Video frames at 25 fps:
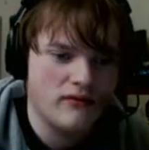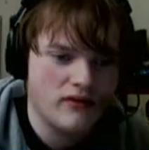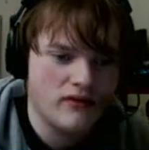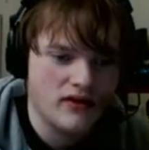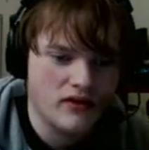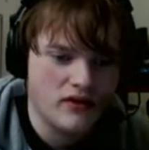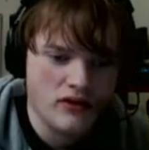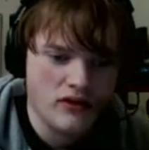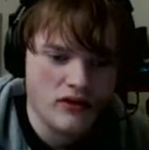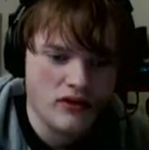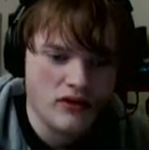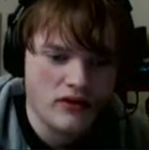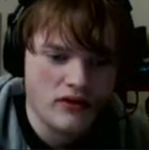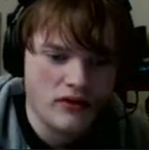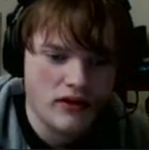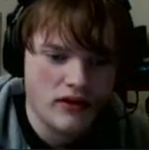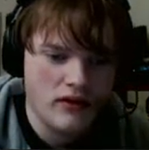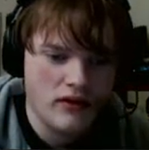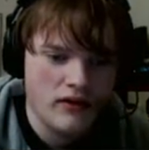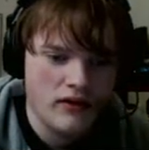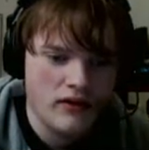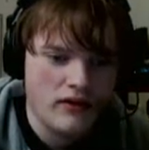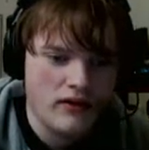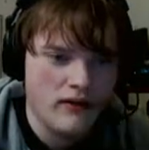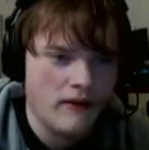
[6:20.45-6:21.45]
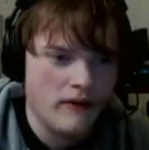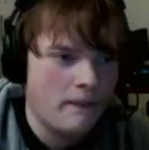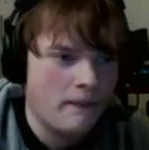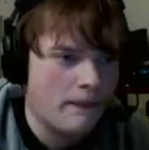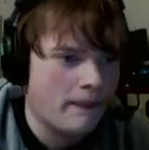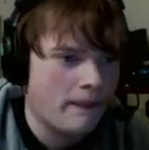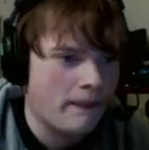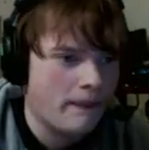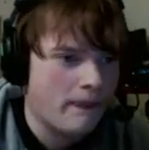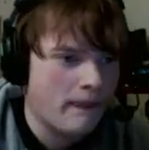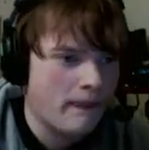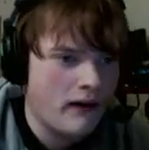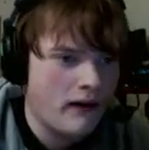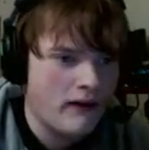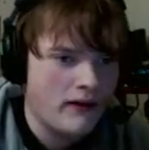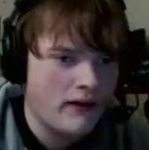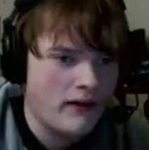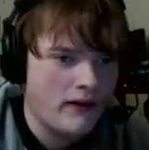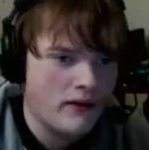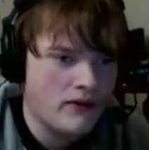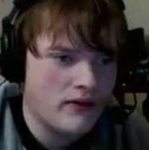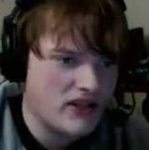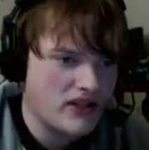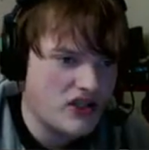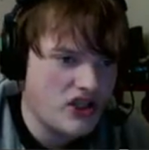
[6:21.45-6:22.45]
to in such a hurry?
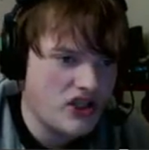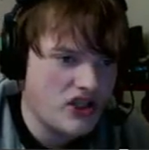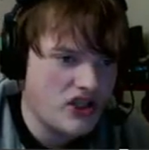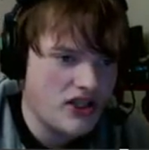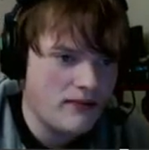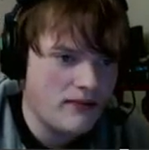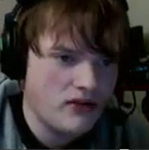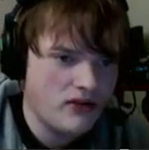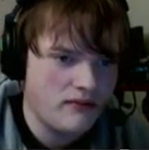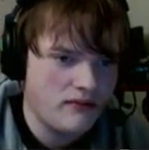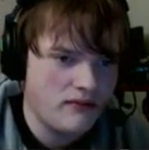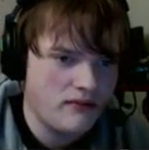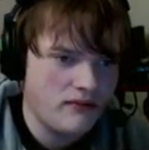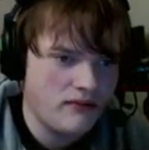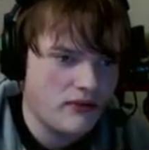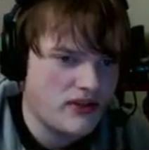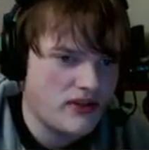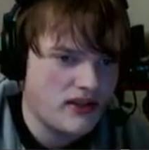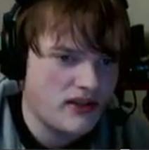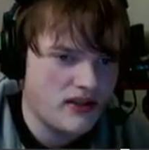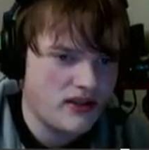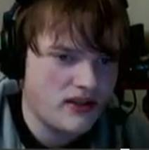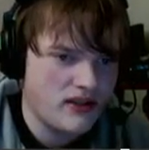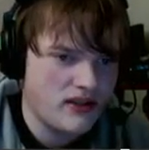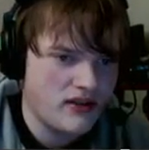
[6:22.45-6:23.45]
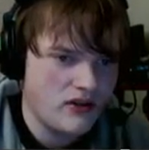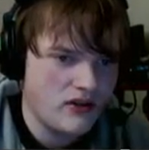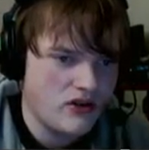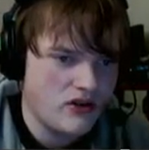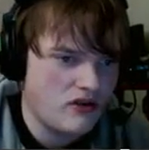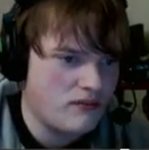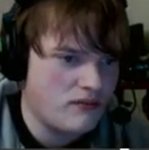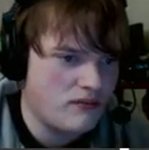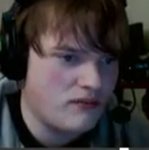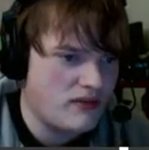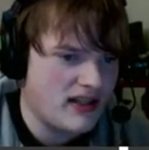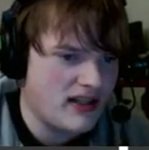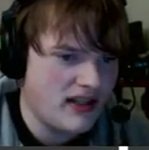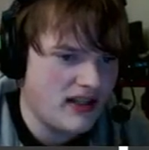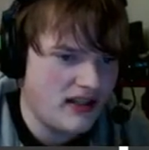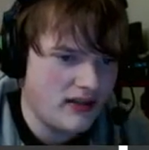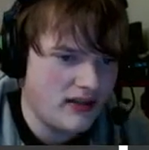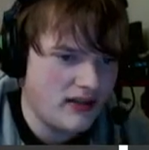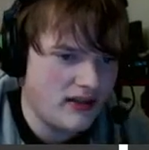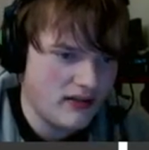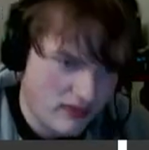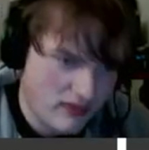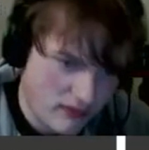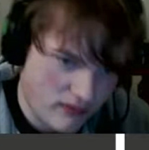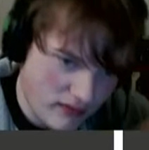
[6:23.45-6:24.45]
There was a cheap two-person dome
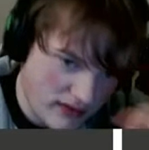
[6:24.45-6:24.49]
tent.